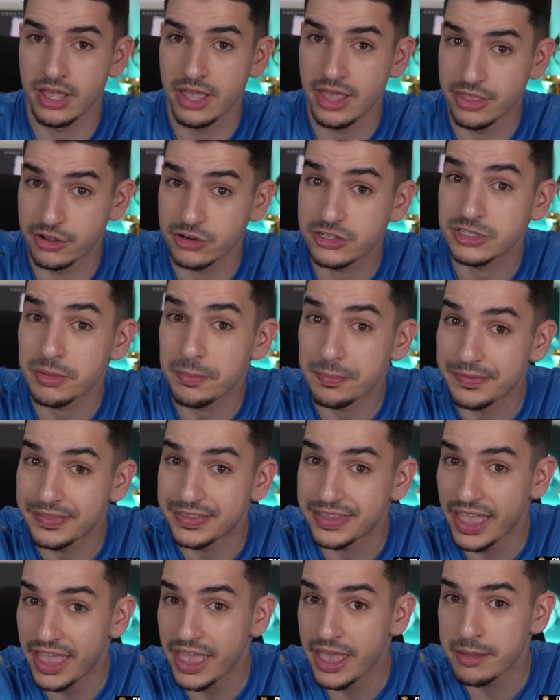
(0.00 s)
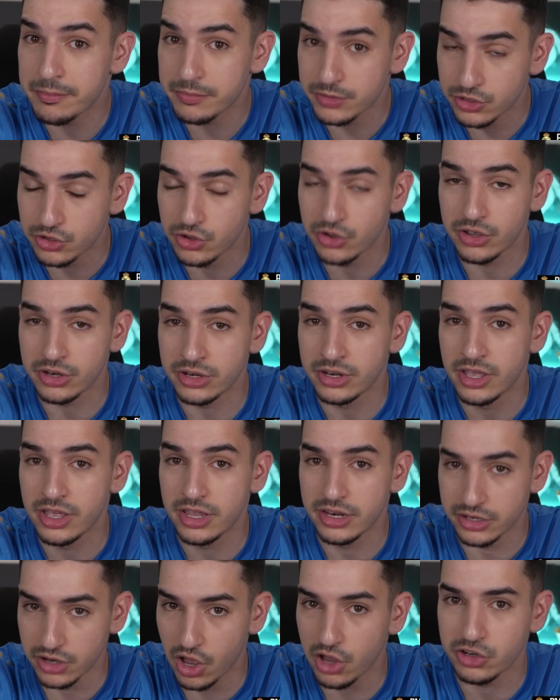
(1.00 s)
There's some damn good
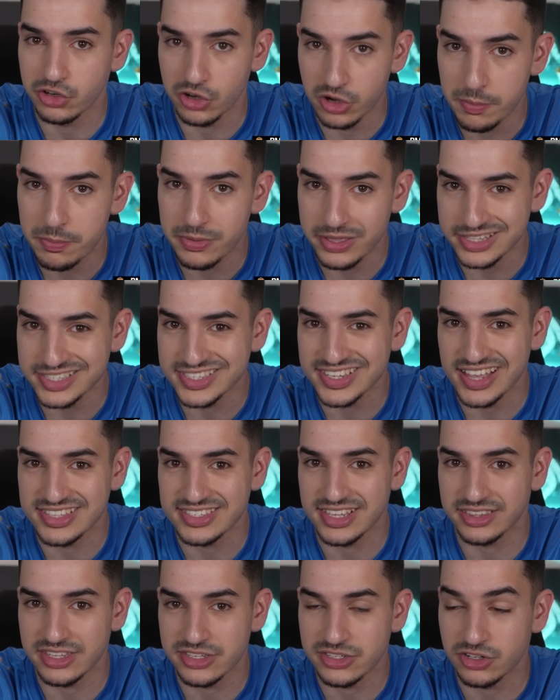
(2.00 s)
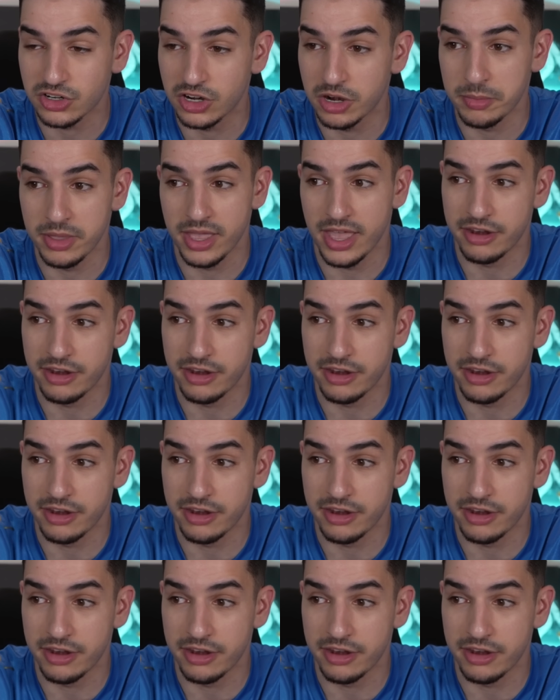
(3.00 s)
non-European sides at this tournament.